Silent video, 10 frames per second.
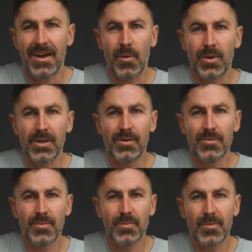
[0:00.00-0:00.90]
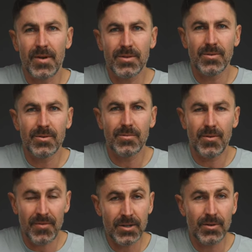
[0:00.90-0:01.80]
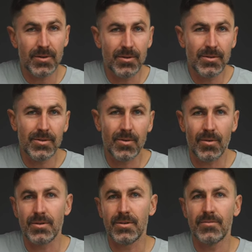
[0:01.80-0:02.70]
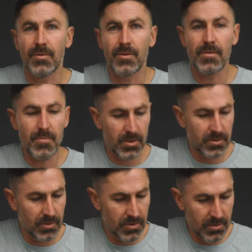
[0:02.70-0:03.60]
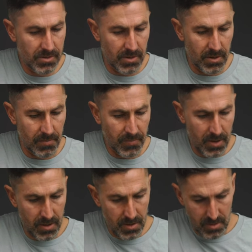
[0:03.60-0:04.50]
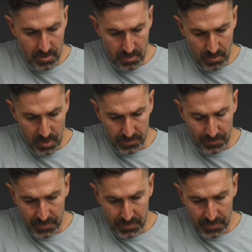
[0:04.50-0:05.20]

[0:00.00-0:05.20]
I want to use for professional use or just for personal use or what.